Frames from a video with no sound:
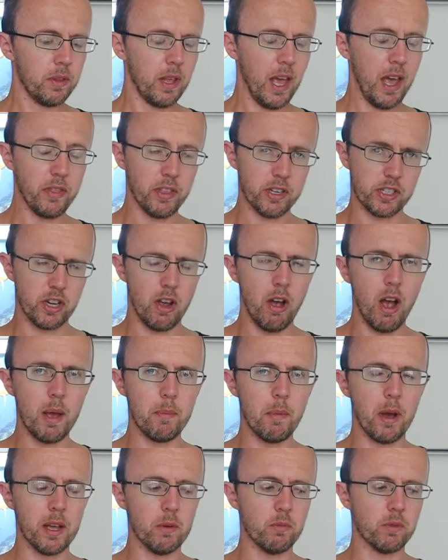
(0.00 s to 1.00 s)
at the
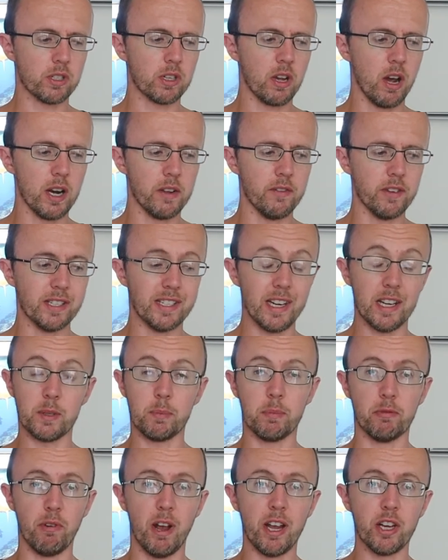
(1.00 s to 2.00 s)
time, it was kind of a
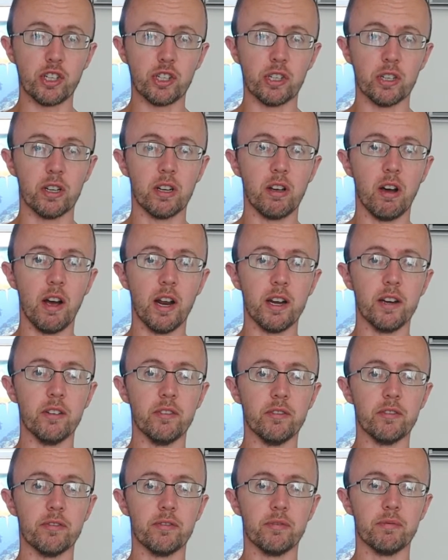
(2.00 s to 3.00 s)
desperation kind
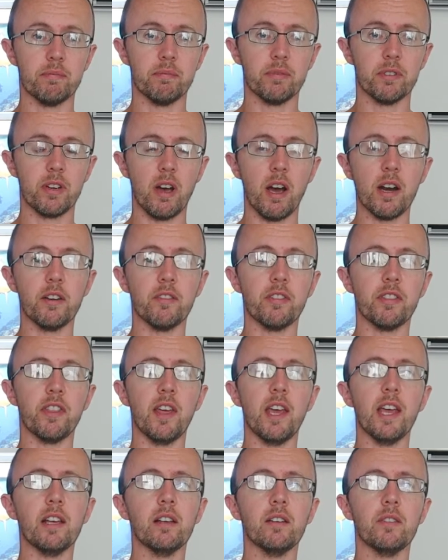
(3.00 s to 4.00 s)
of
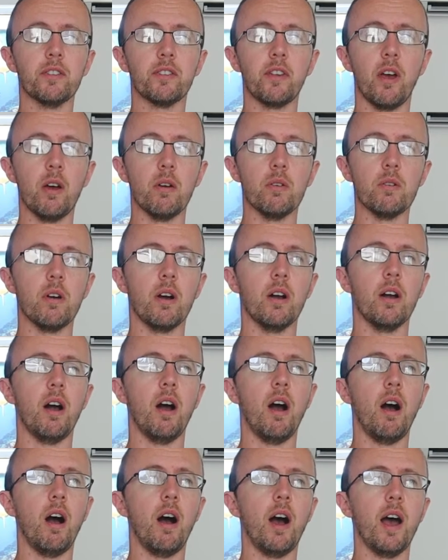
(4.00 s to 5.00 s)
thing. So
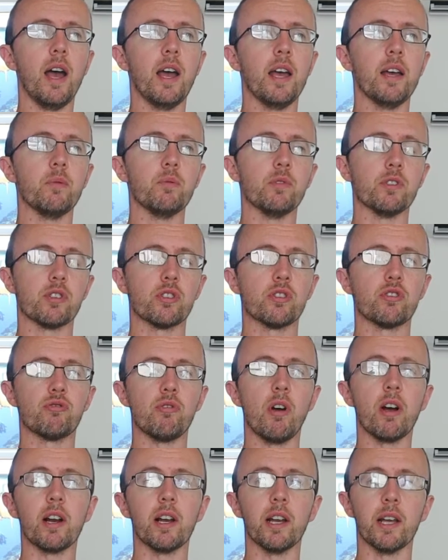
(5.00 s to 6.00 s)
I was
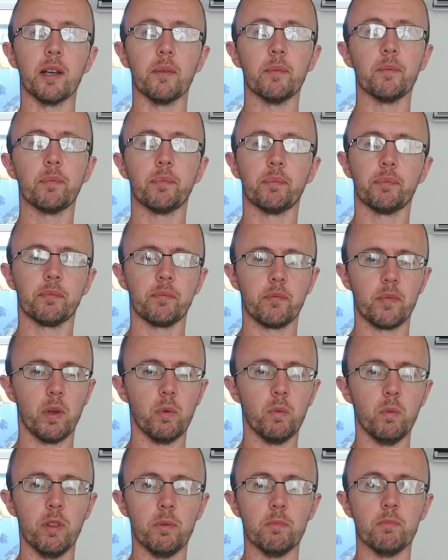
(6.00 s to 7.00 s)
struggling
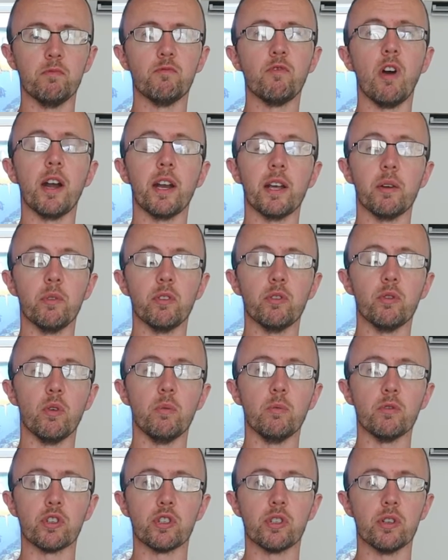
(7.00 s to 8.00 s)
with running with
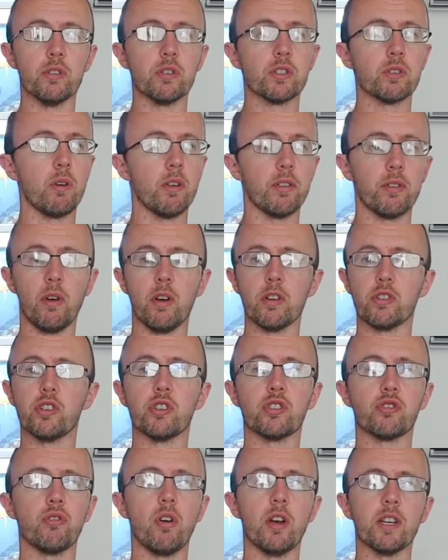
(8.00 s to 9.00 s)
normal shoes, so I thought I'd
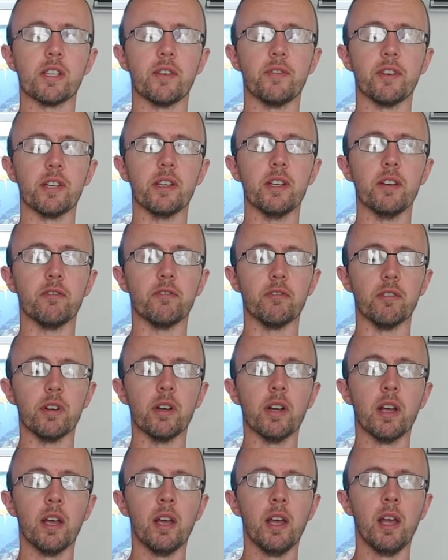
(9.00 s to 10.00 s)
just try something
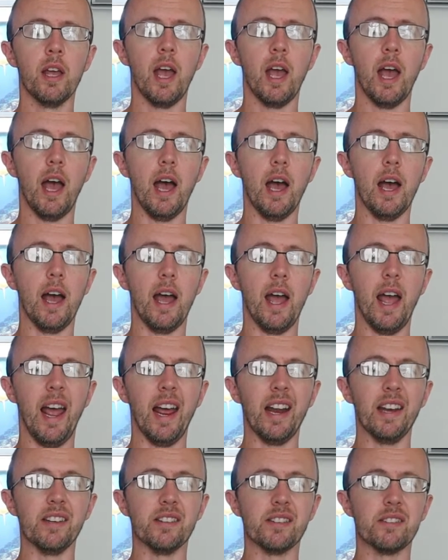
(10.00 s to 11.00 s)
different,
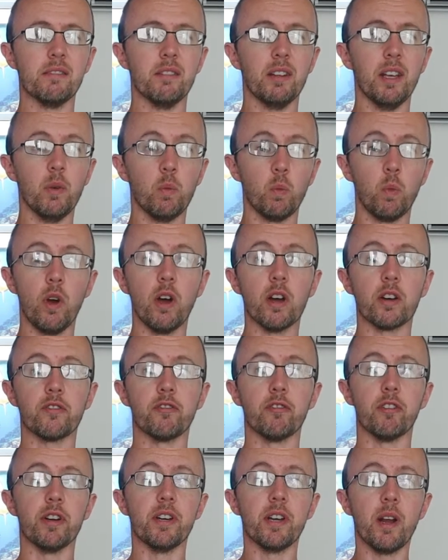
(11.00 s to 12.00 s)
and it worked
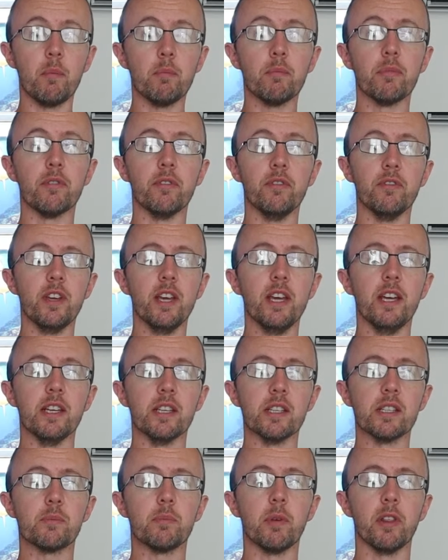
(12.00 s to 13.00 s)
for a number of
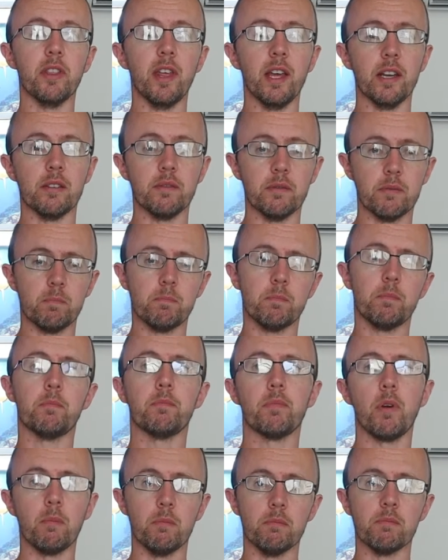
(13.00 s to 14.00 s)
years, but then
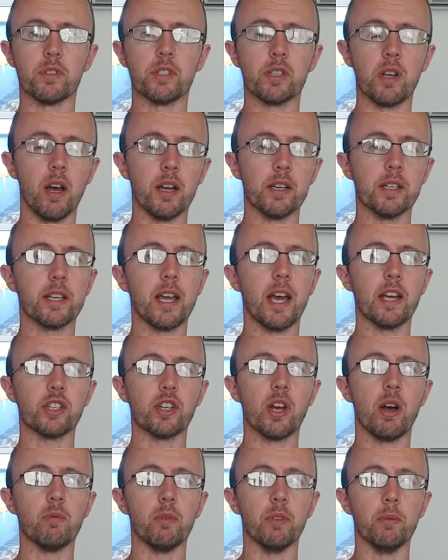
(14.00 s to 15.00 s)
problems started to catch
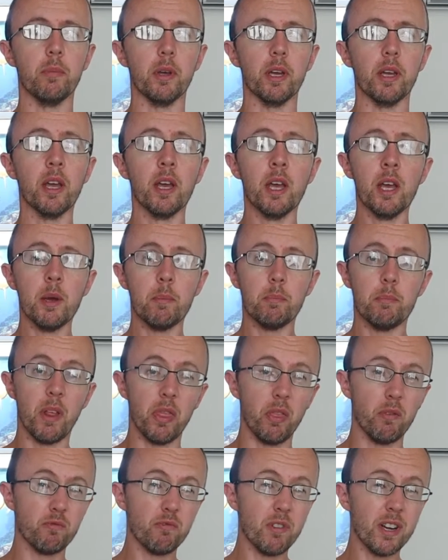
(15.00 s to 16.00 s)
up with me.
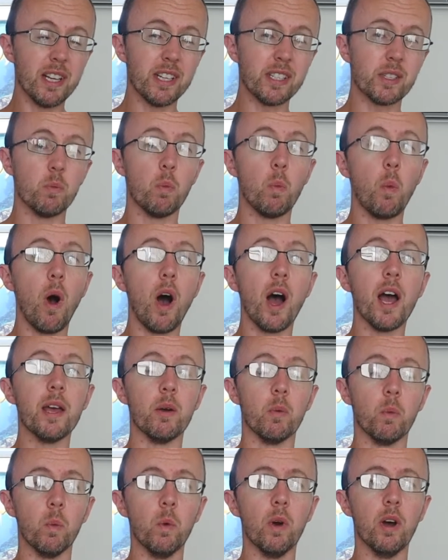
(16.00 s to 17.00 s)
But the reason why
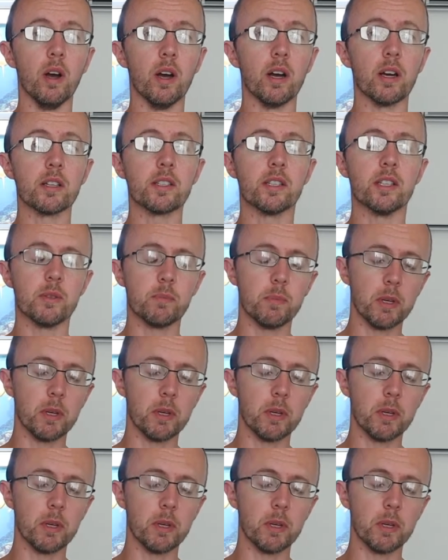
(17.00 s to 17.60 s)
it works is